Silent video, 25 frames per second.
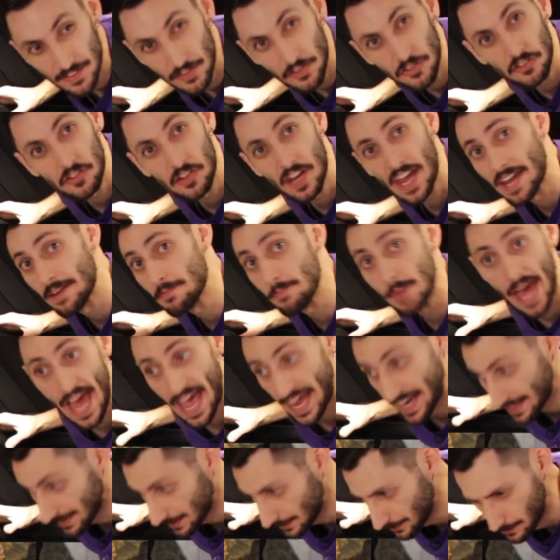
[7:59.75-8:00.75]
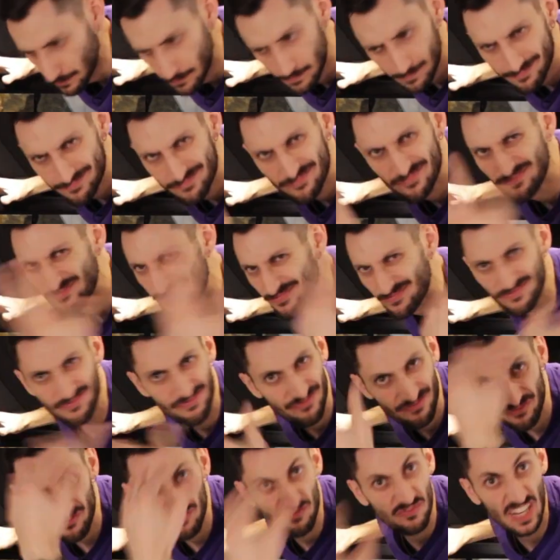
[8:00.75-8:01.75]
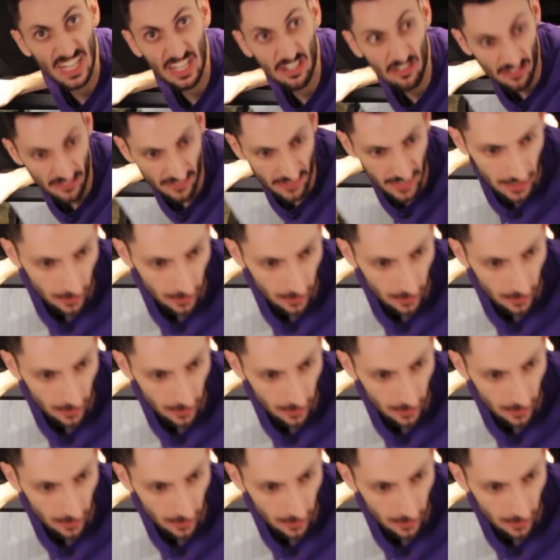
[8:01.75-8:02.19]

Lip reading: to stand back and figure this